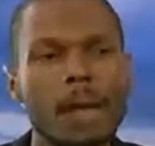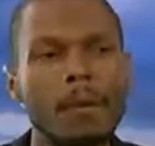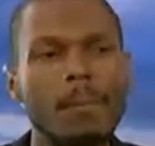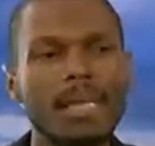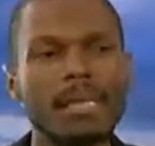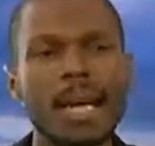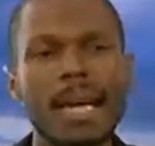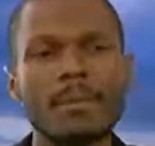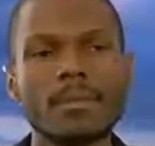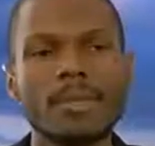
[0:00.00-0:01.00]
But many
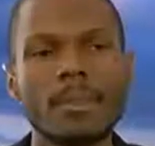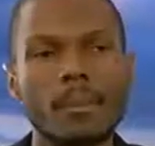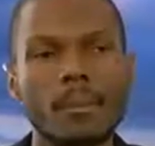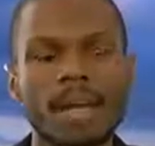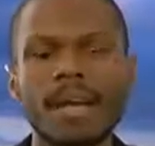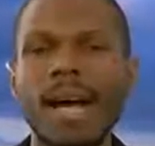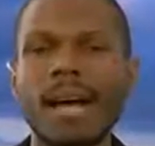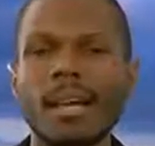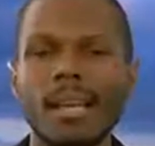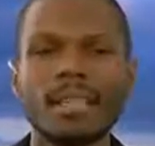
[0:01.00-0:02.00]
times,
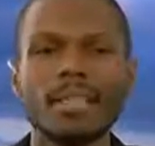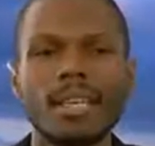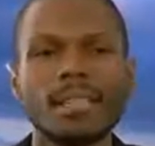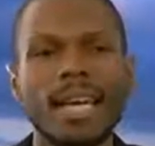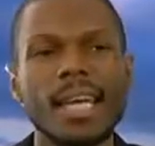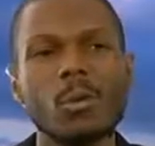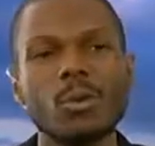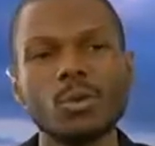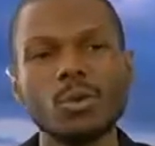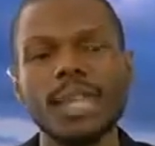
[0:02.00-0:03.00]
Allah, He says that He
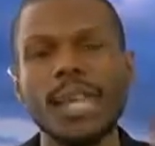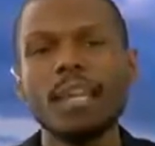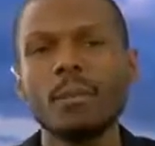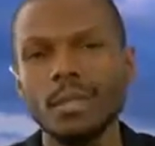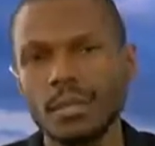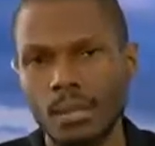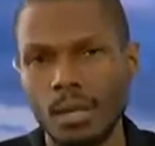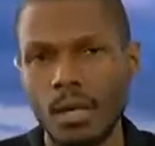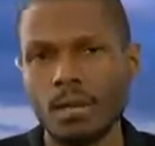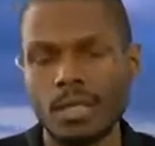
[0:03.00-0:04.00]
will use the enemies
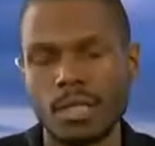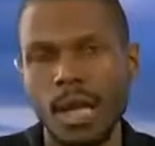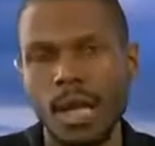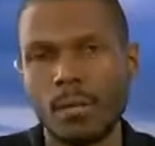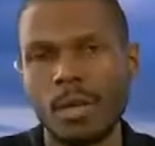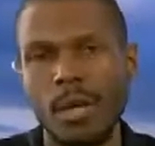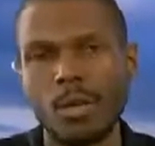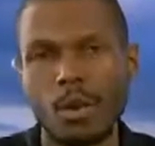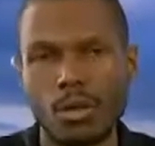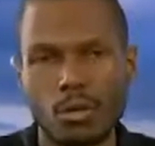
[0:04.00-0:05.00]
of Islam in
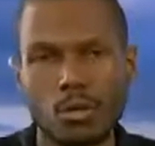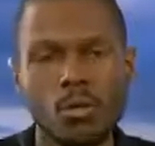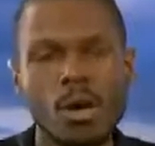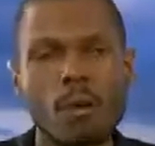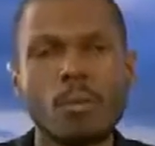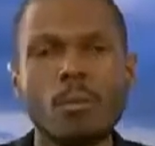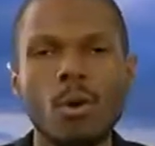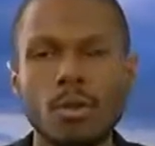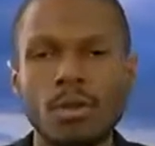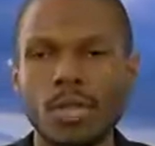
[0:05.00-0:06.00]
order to
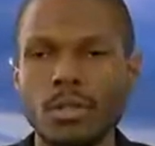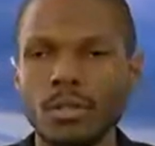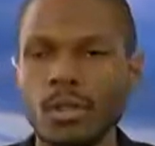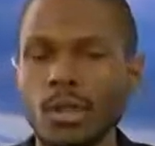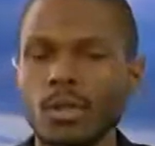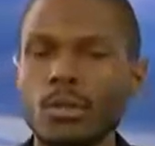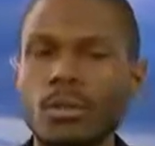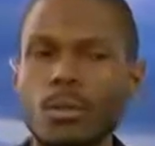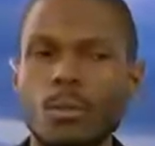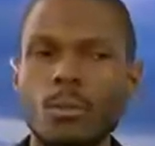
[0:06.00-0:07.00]
promote the religion.
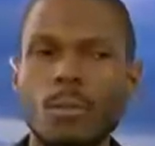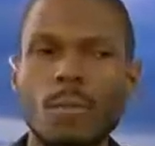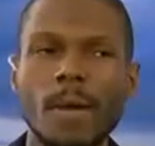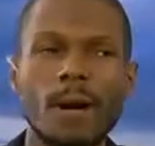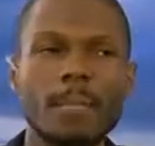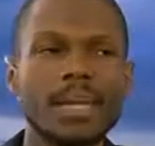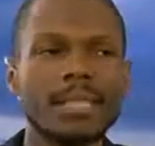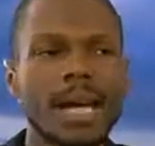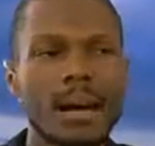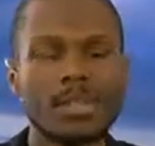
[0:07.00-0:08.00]
So many
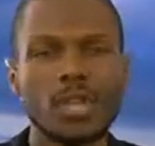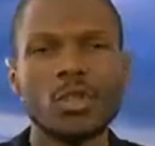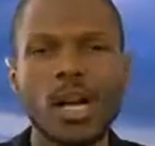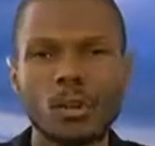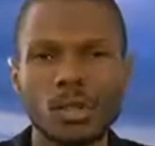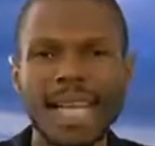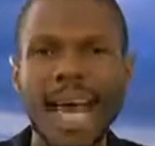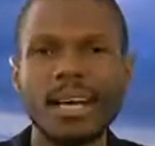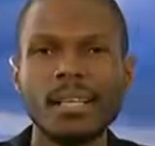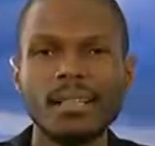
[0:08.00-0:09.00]
times they try to
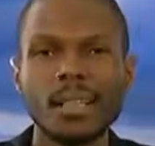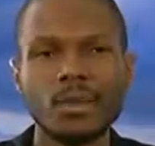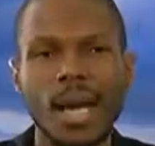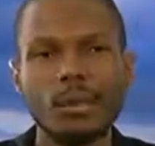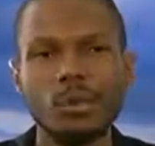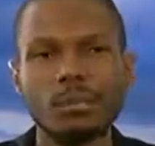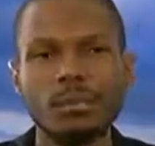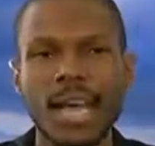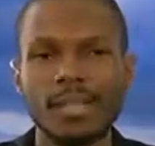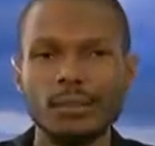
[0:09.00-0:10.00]
attack us. They try to use
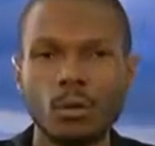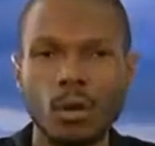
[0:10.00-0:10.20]
false